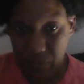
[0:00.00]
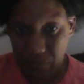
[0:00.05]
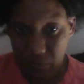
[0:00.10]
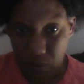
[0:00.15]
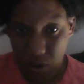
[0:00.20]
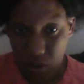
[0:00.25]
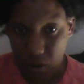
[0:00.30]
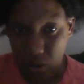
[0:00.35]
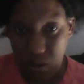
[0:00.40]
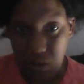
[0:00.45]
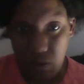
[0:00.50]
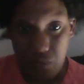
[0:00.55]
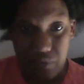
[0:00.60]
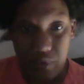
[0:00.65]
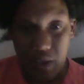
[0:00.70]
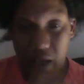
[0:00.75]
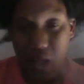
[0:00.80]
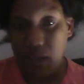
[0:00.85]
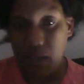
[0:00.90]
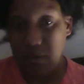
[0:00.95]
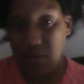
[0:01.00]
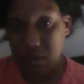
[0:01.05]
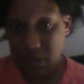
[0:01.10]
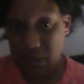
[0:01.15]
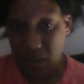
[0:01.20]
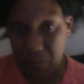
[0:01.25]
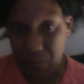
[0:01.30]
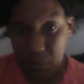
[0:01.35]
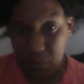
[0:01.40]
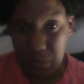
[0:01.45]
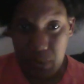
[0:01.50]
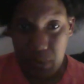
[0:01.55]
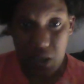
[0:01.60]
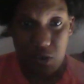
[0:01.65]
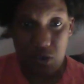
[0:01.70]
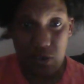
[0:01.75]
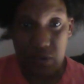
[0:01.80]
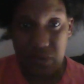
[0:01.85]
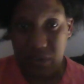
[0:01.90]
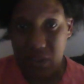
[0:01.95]
for all of that. Separate
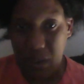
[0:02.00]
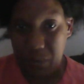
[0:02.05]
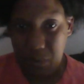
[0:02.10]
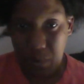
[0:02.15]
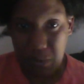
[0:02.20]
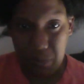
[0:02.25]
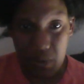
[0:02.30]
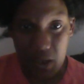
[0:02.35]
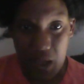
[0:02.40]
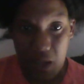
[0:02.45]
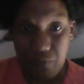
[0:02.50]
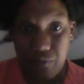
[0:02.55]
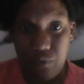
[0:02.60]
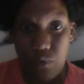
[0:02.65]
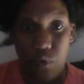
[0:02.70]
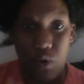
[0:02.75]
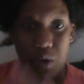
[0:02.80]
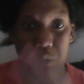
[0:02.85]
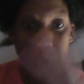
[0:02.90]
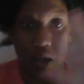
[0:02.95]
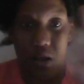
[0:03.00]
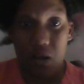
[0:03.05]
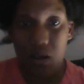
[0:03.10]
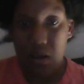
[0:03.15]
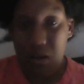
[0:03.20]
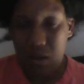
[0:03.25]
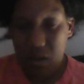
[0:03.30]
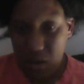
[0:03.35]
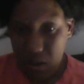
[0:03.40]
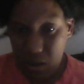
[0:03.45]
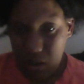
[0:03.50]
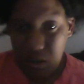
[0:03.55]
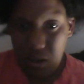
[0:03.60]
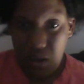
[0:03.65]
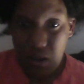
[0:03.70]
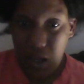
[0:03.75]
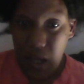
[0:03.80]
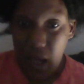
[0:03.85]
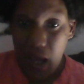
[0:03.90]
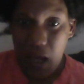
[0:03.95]
pages, separate platform.
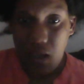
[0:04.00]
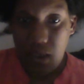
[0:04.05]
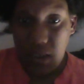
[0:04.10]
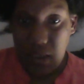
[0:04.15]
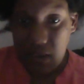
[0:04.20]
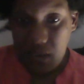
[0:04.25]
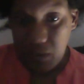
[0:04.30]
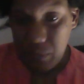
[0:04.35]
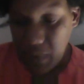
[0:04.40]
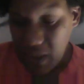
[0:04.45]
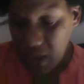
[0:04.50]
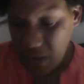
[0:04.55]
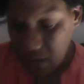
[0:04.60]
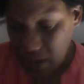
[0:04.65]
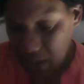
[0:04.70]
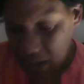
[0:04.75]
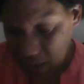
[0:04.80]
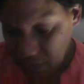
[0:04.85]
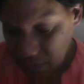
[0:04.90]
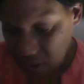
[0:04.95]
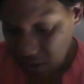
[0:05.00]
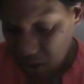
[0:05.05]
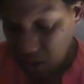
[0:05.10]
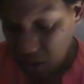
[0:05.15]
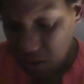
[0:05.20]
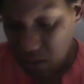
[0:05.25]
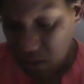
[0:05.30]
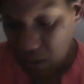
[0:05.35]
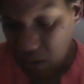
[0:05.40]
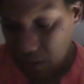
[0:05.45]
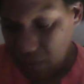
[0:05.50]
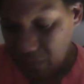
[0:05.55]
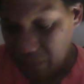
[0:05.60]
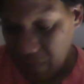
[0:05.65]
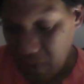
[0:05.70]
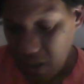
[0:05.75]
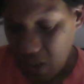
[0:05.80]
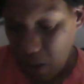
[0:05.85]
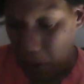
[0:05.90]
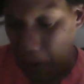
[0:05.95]
I'll explain that in another
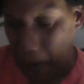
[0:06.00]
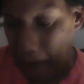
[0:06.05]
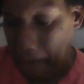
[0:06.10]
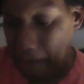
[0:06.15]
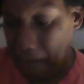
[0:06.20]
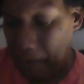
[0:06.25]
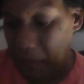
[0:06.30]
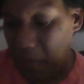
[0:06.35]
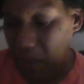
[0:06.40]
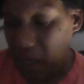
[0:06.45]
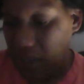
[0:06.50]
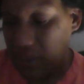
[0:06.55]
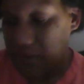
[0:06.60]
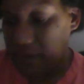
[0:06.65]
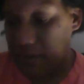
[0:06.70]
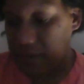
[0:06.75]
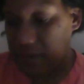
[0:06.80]
video. But